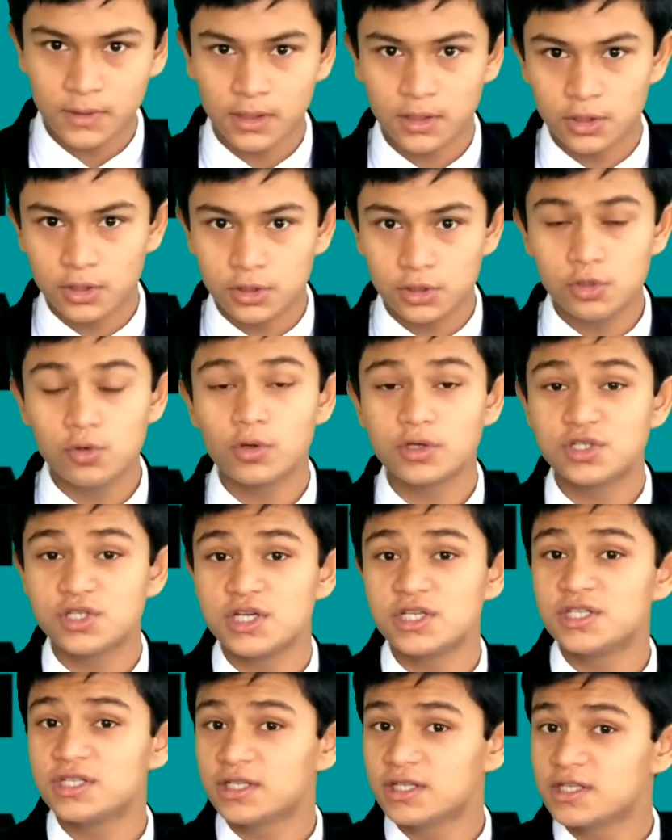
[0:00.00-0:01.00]
you are
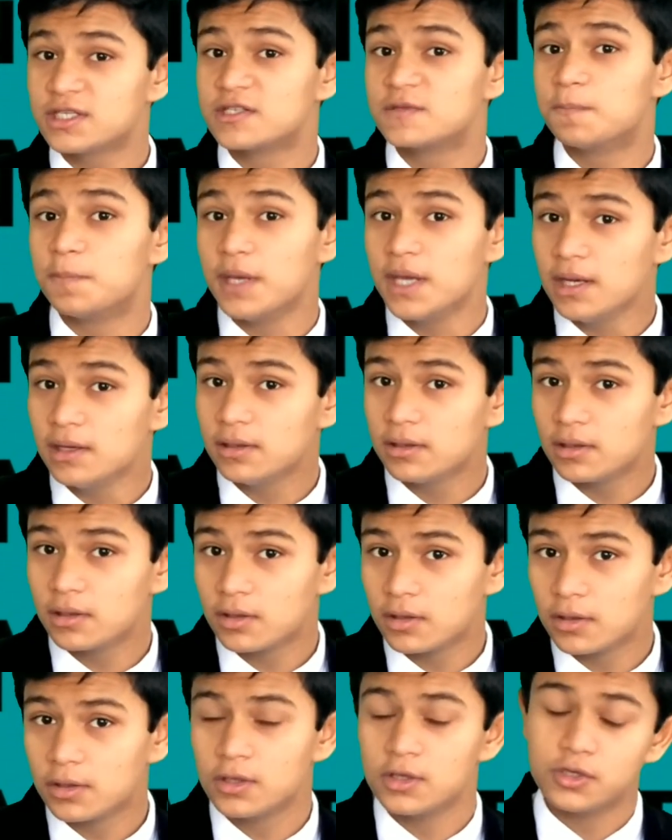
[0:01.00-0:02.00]
changing its speed.
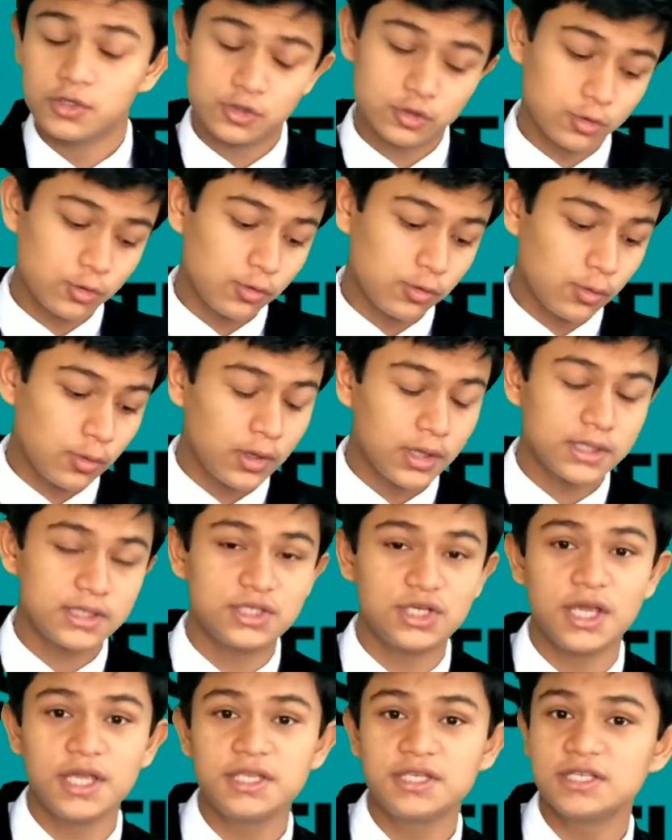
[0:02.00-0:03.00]
So
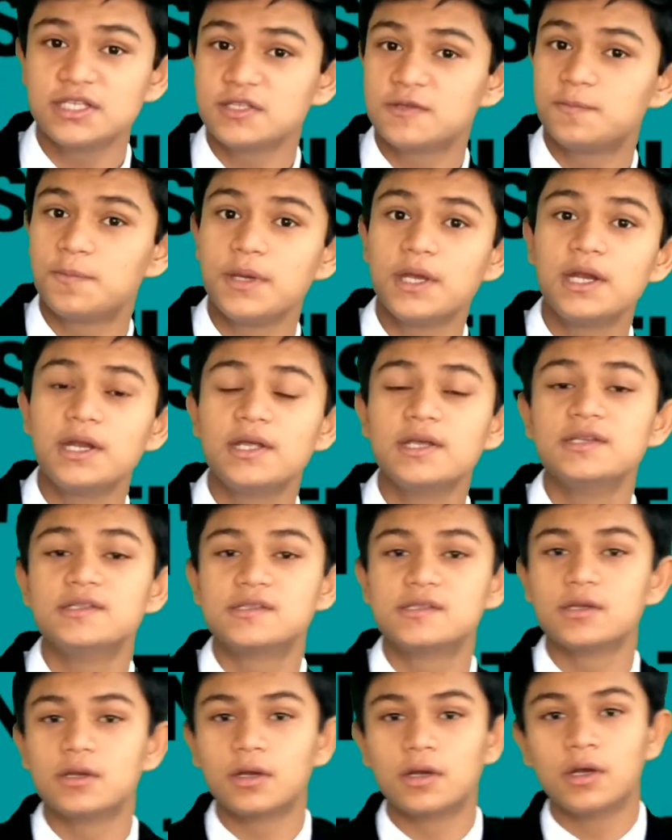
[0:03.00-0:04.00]
change in speed is
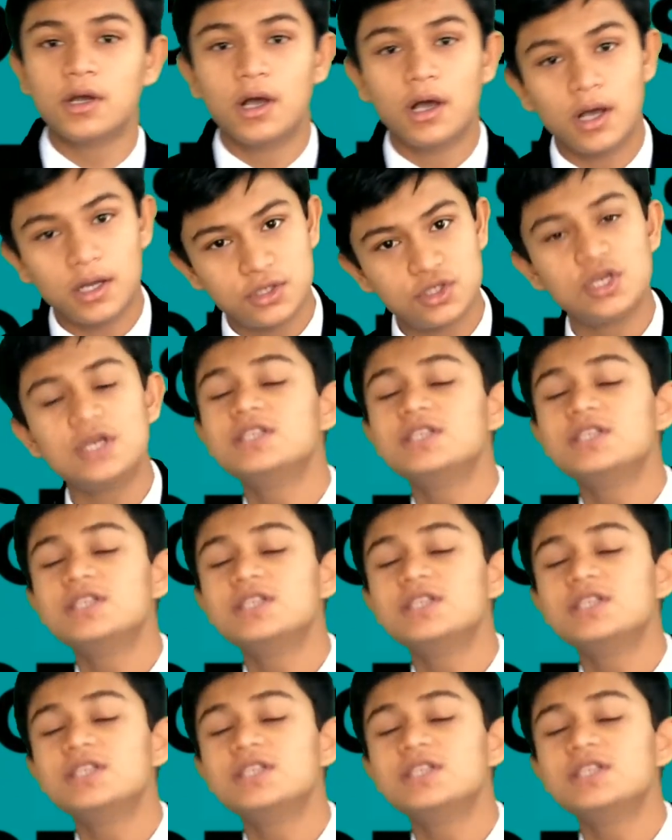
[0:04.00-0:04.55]
change